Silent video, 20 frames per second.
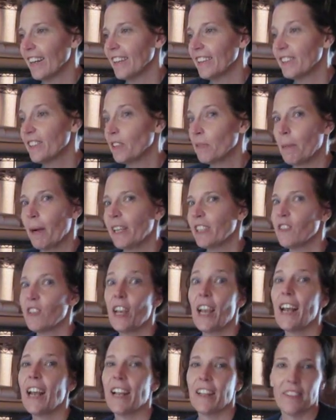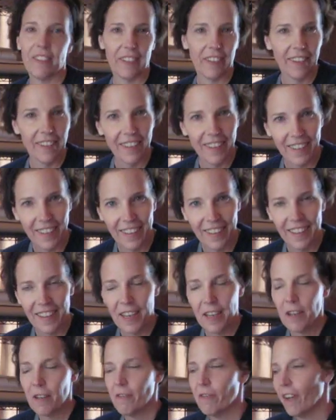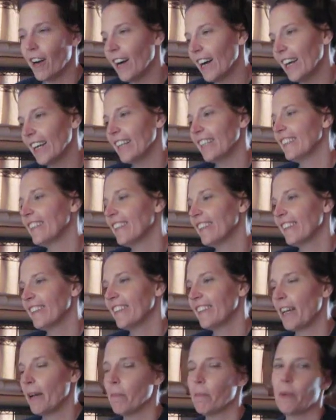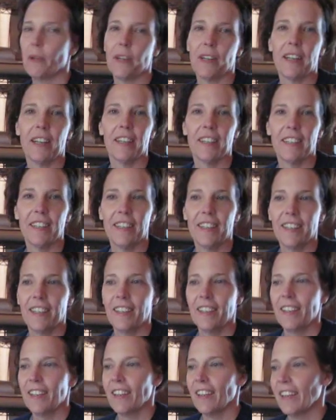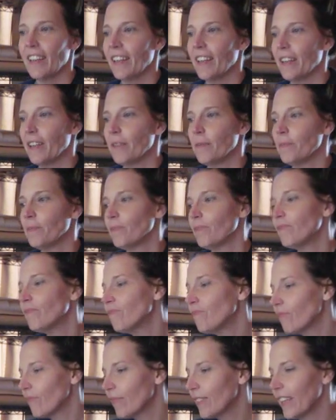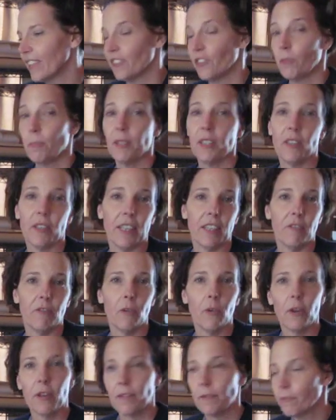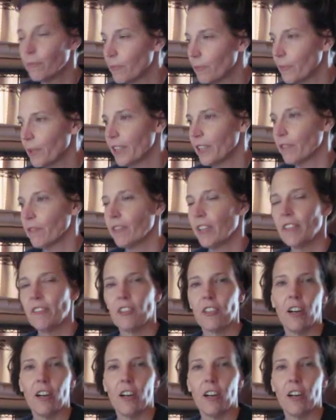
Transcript: just by chance find that book that you've been looking for. One of your favorite